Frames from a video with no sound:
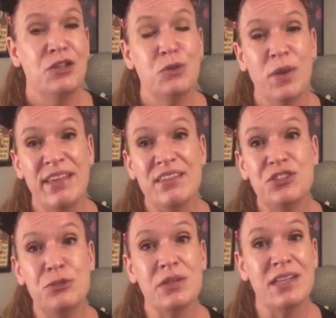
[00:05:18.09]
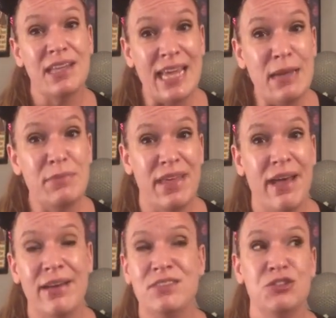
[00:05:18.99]
the way that you claim
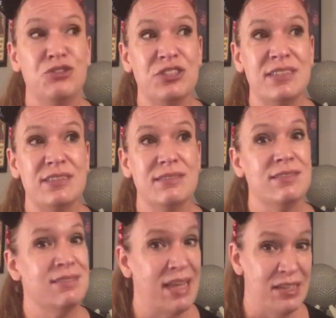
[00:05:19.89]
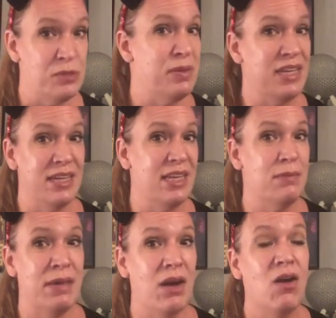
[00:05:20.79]
that is you just send me an
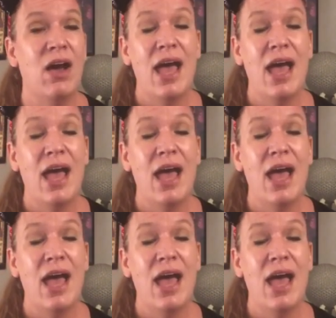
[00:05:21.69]
email